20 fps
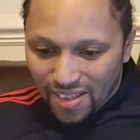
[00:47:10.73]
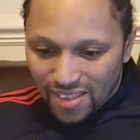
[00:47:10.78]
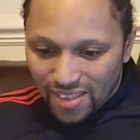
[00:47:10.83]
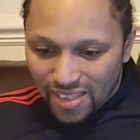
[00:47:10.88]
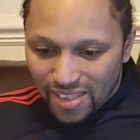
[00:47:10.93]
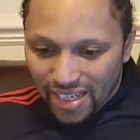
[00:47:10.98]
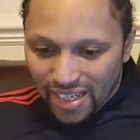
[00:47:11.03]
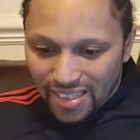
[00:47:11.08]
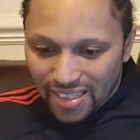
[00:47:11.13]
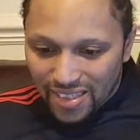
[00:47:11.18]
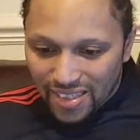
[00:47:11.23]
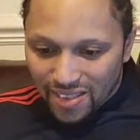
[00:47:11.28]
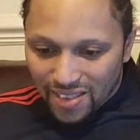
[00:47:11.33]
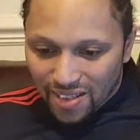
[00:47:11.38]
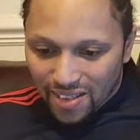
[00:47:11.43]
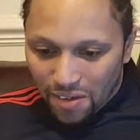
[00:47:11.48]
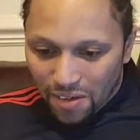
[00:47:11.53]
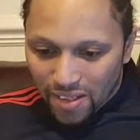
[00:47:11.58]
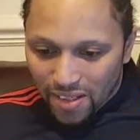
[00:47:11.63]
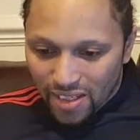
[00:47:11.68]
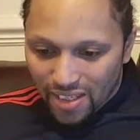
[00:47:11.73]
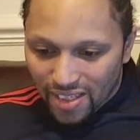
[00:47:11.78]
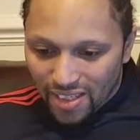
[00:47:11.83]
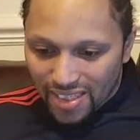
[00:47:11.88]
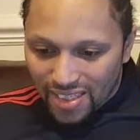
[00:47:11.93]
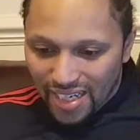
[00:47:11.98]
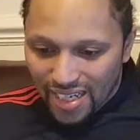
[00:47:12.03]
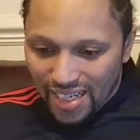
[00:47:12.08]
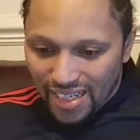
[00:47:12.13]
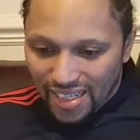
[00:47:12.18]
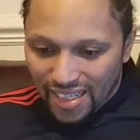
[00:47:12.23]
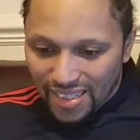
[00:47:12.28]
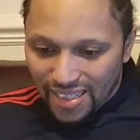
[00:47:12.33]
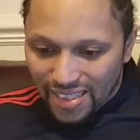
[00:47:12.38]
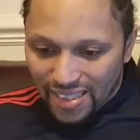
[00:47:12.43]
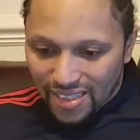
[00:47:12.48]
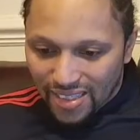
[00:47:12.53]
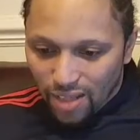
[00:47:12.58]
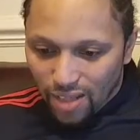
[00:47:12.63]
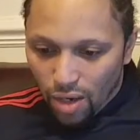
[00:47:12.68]
Jace Donker
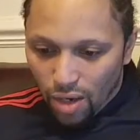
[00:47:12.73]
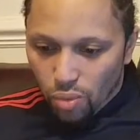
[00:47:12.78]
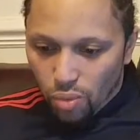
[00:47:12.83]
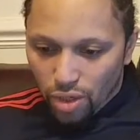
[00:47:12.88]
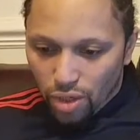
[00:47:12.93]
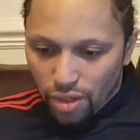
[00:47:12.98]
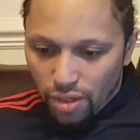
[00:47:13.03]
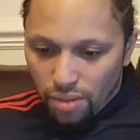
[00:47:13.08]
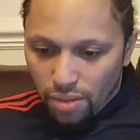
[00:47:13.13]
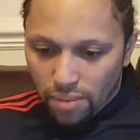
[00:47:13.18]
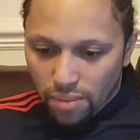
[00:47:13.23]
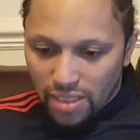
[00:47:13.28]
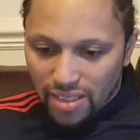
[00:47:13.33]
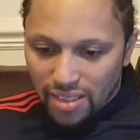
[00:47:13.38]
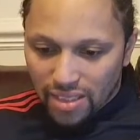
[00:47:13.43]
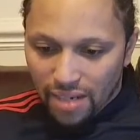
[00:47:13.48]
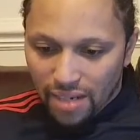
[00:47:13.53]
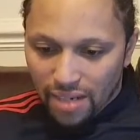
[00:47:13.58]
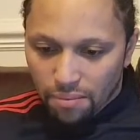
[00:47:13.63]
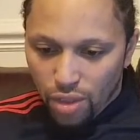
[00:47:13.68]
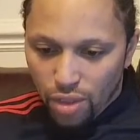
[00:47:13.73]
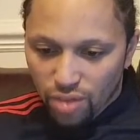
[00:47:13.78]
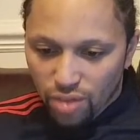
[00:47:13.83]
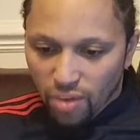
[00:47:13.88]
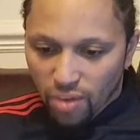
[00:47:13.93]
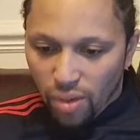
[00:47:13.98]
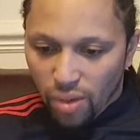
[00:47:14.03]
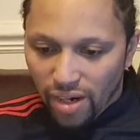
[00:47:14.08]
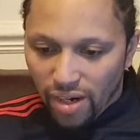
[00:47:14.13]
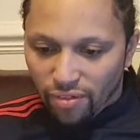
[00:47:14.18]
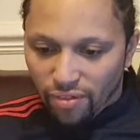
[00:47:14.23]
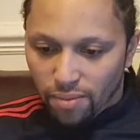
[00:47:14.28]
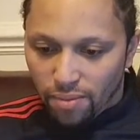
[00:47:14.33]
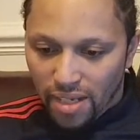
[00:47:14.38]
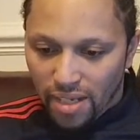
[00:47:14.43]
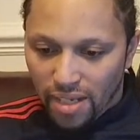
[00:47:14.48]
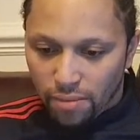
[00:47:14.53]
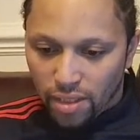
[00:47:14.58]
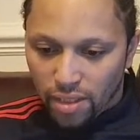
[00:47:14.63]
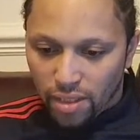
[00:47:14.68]
says, don't want a number 10. Move away from
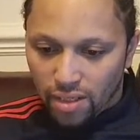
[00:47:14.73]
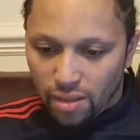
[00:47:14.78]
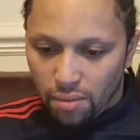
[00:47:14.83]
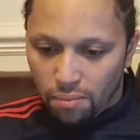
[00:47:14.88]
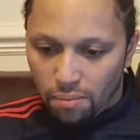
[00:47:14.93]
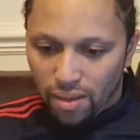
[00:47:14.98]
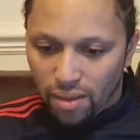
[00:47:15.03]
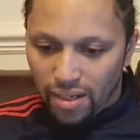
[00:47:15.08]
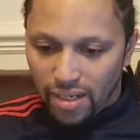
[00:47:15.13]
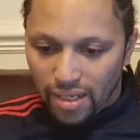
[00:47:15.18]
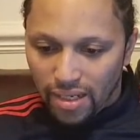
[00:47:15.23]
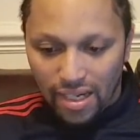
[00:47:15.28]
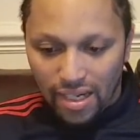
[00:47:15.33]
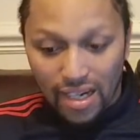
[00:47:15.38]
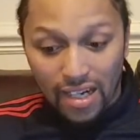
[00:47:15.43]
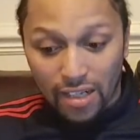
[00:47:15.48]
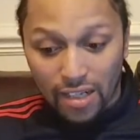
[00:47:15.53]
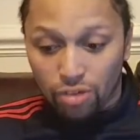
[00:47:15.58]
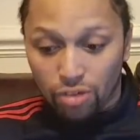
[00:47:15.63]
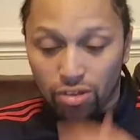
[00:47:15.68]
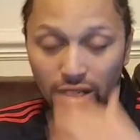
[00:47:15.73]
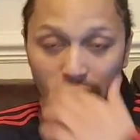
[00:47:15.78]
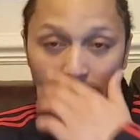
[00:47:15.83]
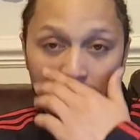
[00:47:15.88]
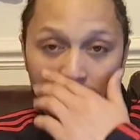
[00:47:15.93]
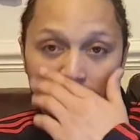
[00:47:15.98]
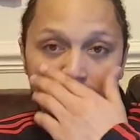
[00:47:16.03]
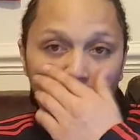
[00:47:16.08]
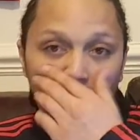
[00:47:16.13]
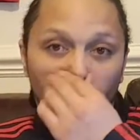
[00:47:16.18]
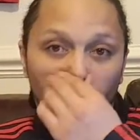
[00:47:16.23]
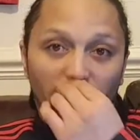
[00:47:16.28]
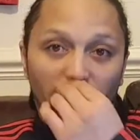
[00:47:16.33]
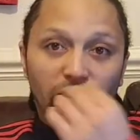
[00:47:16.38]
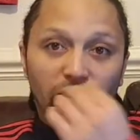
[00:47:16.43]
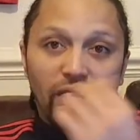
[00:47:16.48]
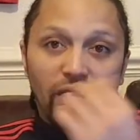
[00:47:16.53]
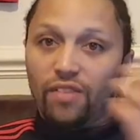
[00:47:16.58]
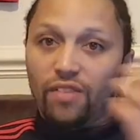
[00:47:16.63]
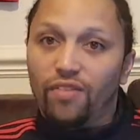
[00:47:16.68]
them completely. I agree. I
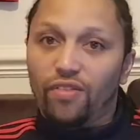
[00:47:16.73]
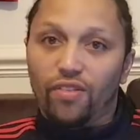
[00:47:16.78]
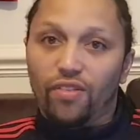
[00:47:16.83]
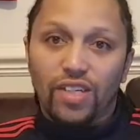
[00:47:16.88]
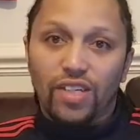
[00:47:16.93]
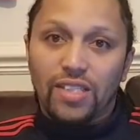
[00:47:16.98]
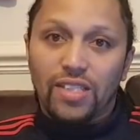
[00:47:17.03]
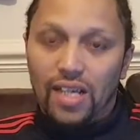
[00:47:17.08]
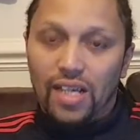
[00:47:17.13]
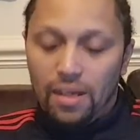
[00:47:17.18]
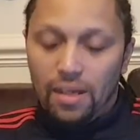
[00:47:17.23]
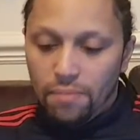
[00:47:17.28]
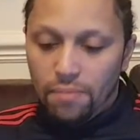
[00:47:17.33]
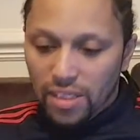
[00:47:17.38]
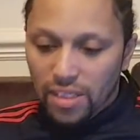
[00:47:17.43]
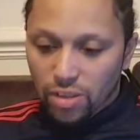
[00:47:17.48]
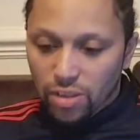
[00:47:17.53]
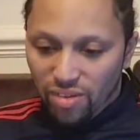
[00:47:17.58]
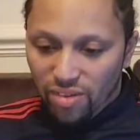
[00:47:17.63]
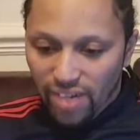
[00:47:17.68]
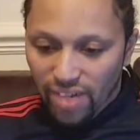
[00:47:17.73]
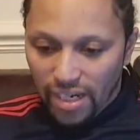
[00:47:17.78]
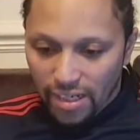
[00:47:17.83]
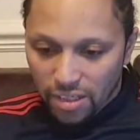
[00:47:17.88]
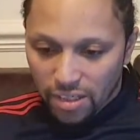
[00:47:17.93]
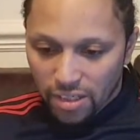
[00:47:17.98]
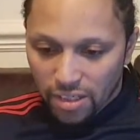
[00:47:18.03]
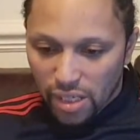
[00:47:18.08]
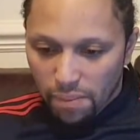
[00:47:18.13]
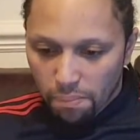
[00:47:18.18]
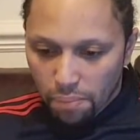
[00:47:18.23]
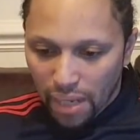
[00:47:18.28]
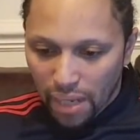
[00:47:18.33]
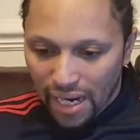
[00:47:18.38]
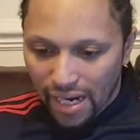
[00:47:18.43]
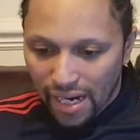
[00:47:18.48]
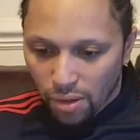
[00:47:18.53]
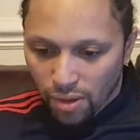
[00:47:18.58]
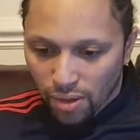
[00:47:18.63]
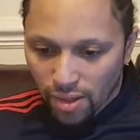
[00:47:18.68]
think we need 3 centre mids with energy and
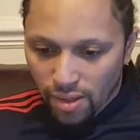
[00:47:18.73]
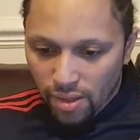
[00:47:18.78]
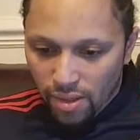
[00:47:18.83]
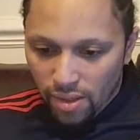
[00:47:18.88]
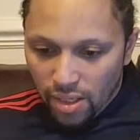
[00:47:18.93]
power.